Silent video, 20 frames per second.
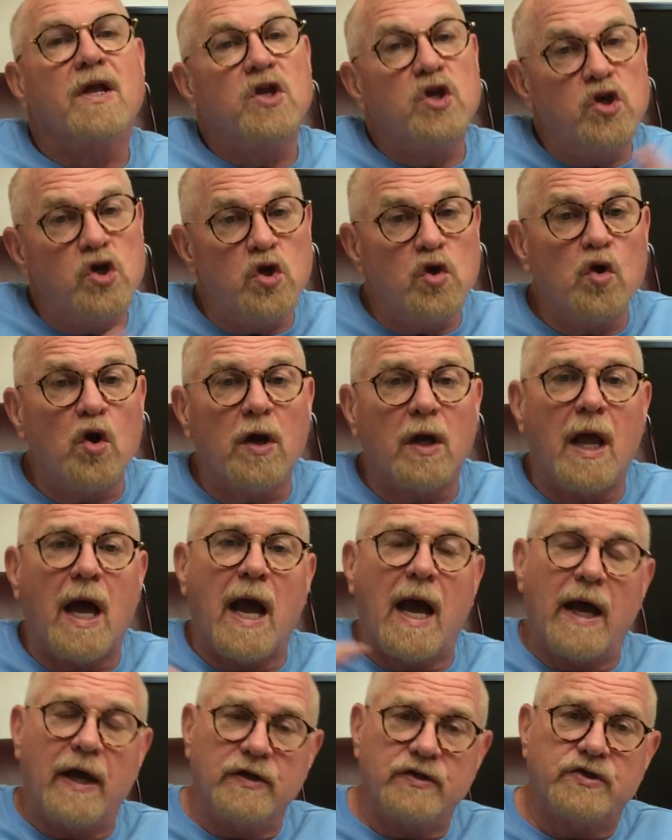
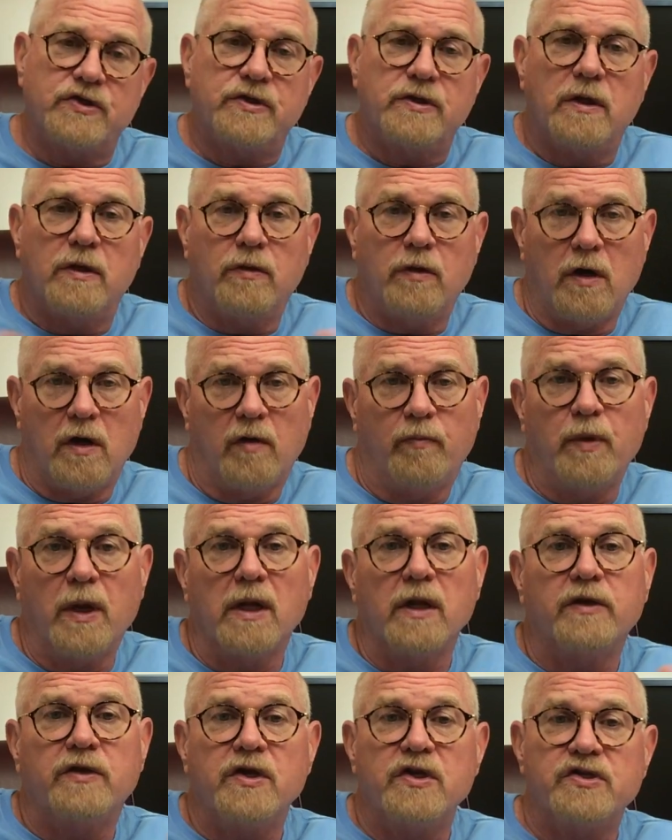utilize their
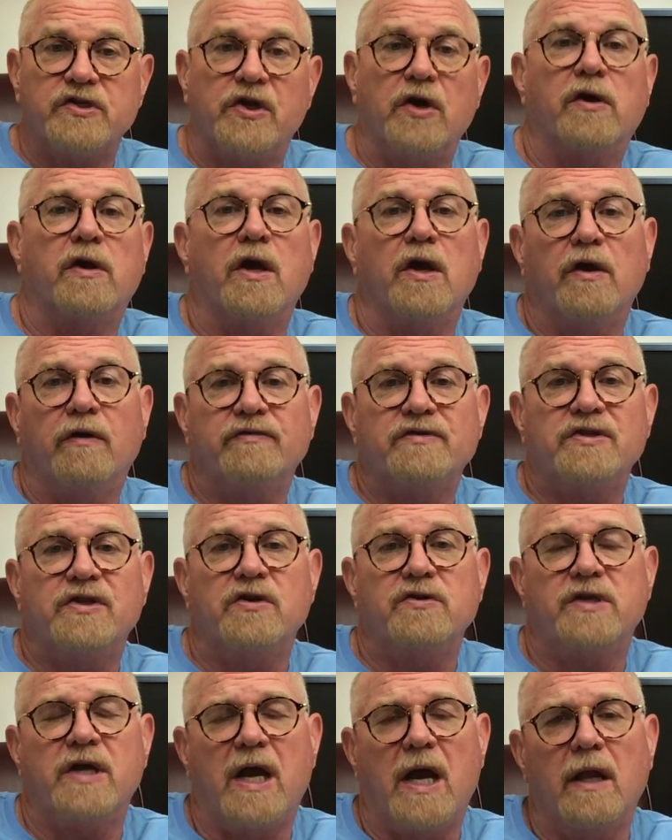abilities, their gifts,
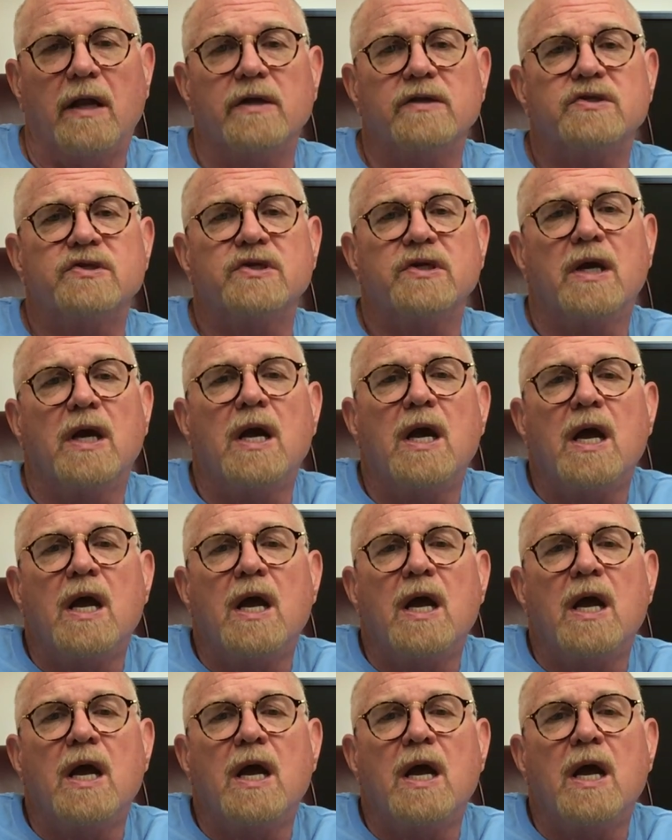their talents,